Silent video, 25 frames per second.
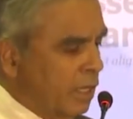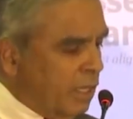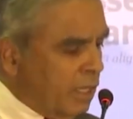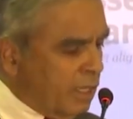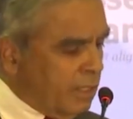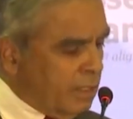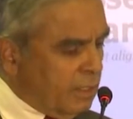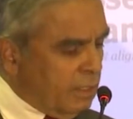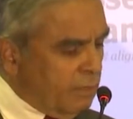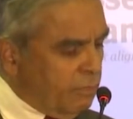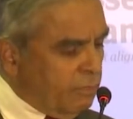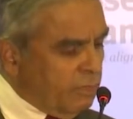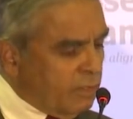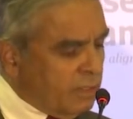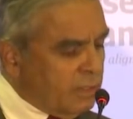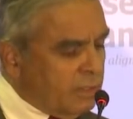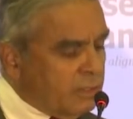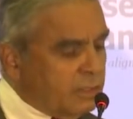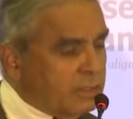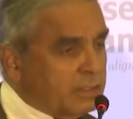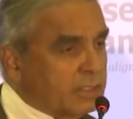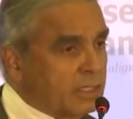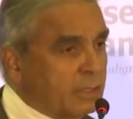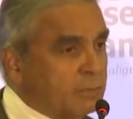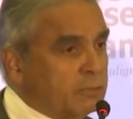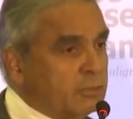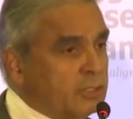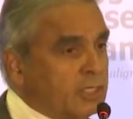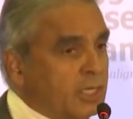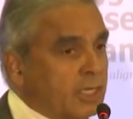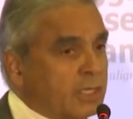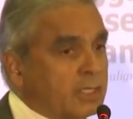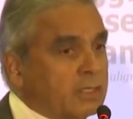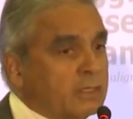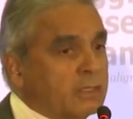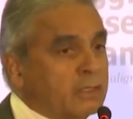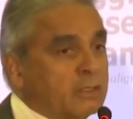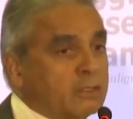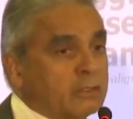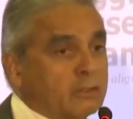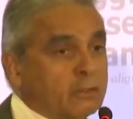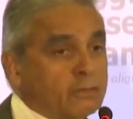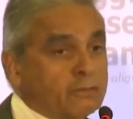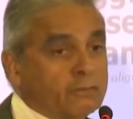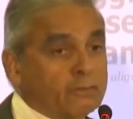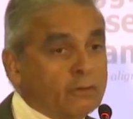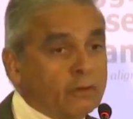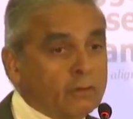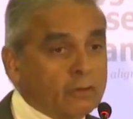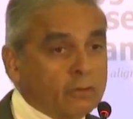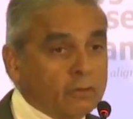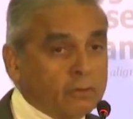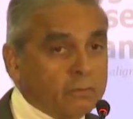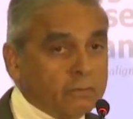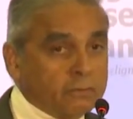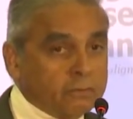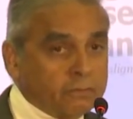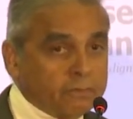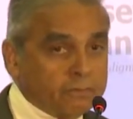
and difficult subject to follow.